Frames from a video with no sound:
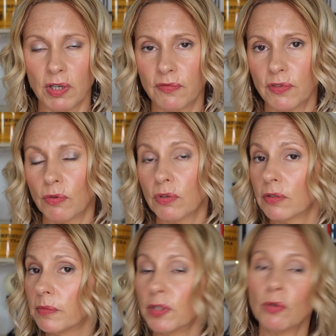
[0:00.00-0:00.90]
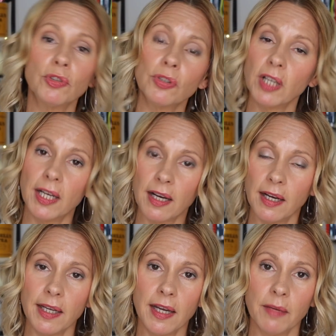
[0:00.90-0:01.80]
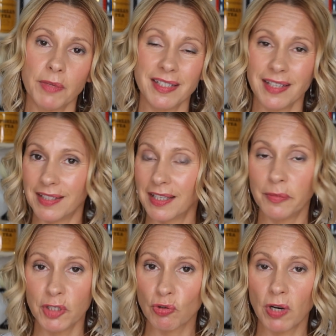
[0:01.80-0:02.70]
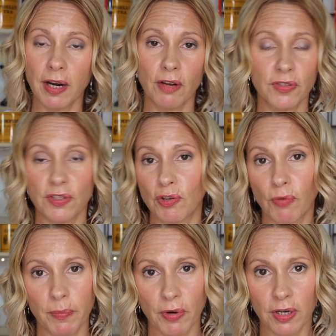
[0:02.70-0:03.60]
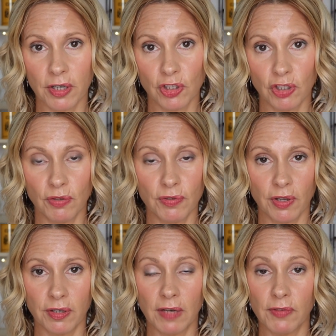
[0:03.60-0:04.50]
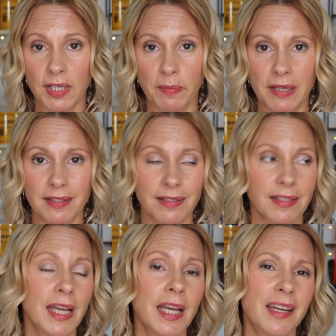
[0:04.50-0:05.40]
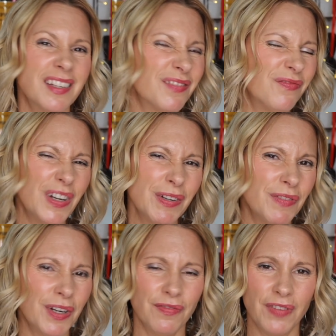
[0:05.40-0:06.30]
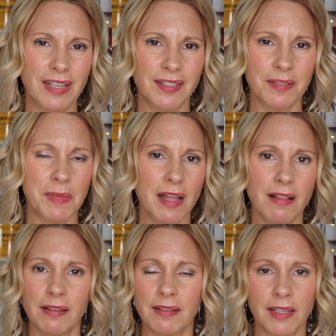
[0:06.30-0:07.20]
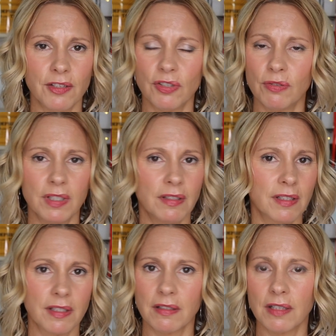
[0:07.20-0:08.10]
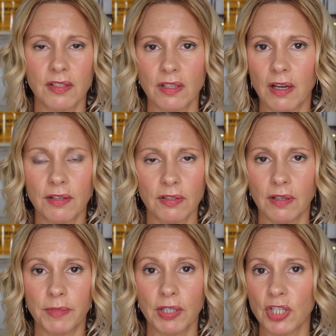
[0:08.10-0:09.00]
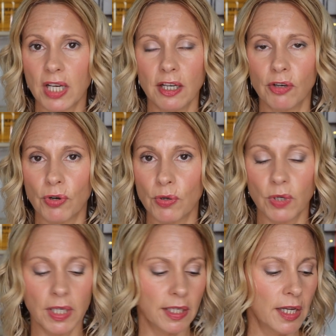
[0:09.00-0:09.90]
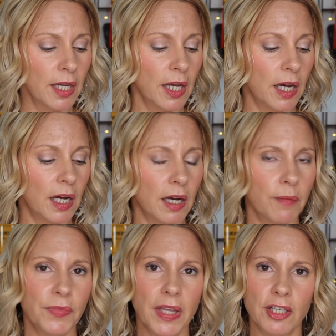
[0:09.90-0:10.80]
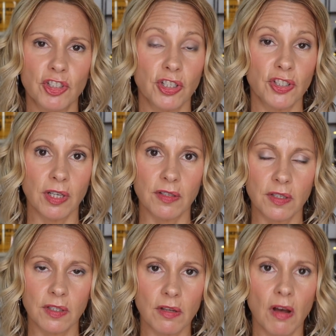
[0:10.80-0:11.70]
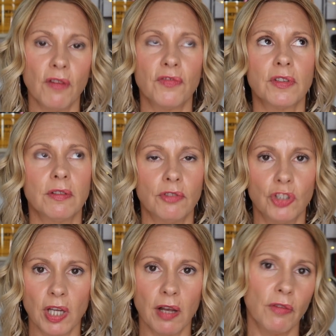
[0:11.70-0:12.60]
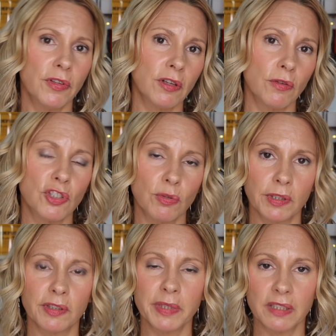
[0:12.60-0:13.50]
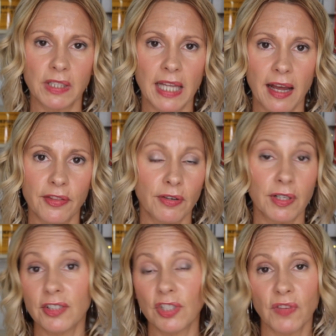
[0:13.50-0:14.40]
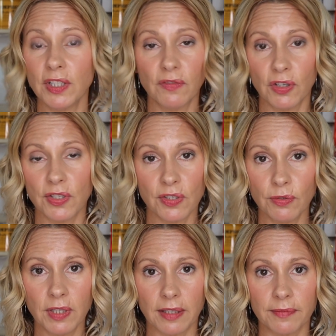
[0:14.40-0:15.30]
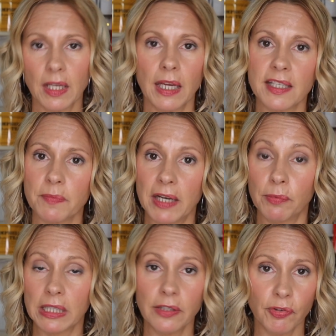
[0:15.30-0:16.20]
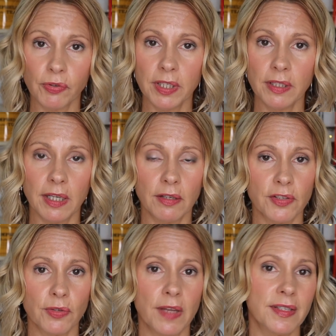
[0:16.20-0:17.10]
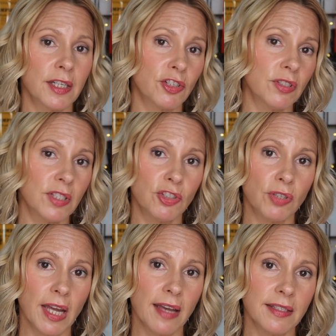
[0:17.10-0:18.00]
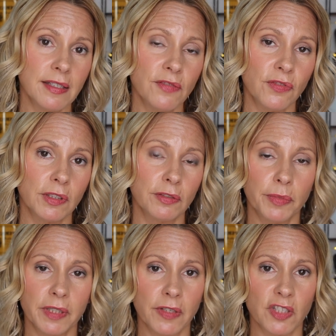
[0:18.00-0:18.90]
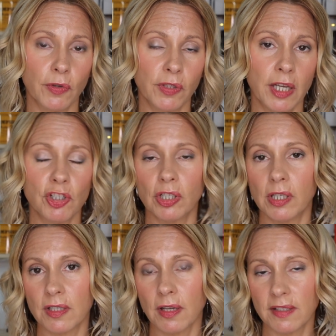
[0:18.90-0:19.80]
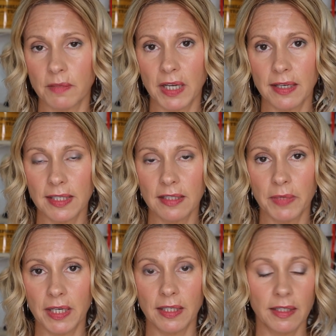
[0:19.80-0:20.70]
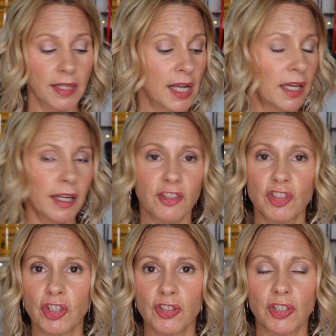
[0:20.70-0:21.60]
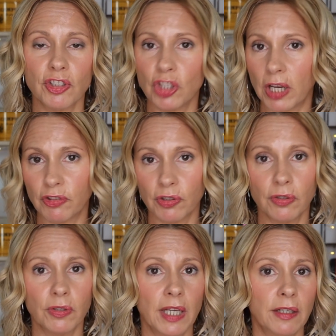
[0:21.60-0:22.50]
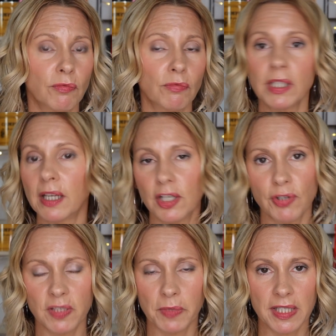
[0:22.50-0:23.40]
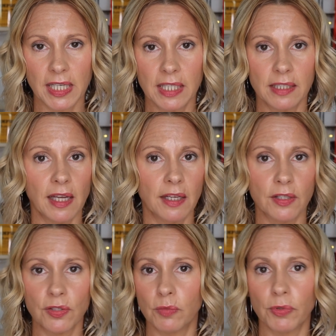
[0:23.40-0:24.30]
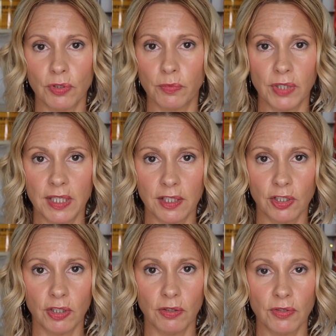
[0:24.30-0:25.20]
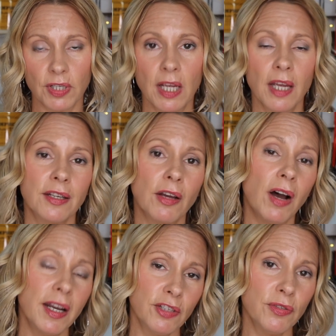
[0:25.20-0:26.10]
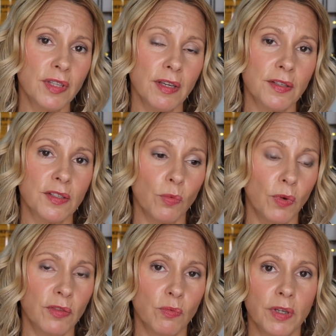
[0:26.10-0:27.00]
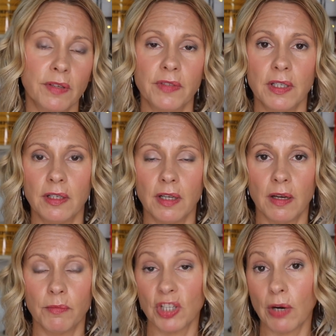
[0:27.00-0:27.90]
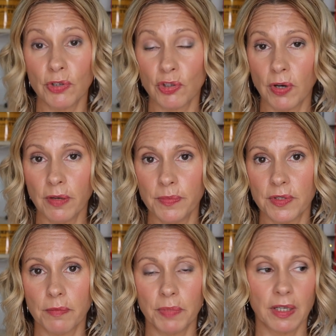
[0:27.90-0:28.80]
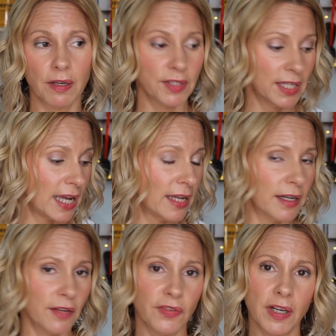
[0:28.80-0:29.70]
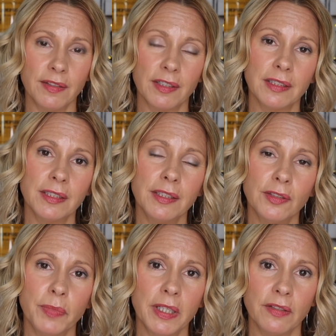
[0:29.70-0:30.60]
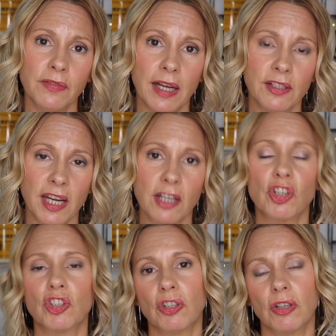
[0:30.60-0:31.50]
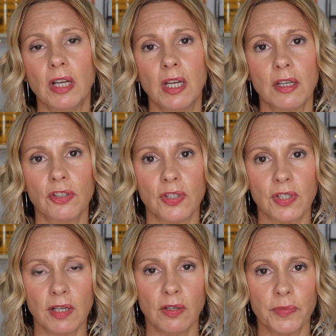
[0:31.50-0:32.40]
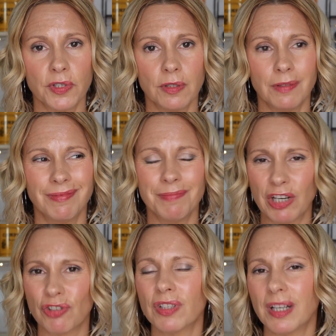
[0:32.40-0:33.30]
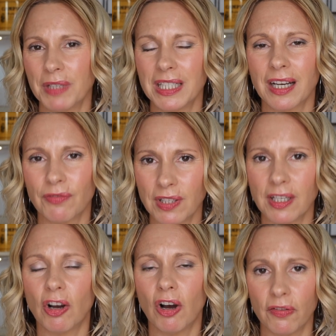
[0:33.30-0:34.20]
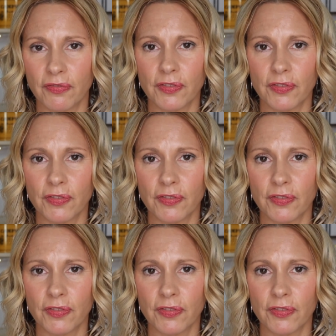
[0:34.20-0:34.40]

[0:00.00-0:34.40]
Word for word: if you're a little bit older like I am, and I tend to get a bit drier, this is a great product to use on an everyday basis. It's very, very faint smell, a scent to it that's, that's not um, irritating or annoying. Um, and it's just a soft gel that goes to a little bit of a lather. And I just find it very soothing. It's made with glycerin. It also has citric acid for a little bit of exfoliation. And it's got some niacinamide in it. It's just gentle and it really hydrates my skin and it's super duper easy to use. Now I use this with one of the um, shower scrubs because again, I find that a little bit of that texture just helps to make sure that I'm getting everything off.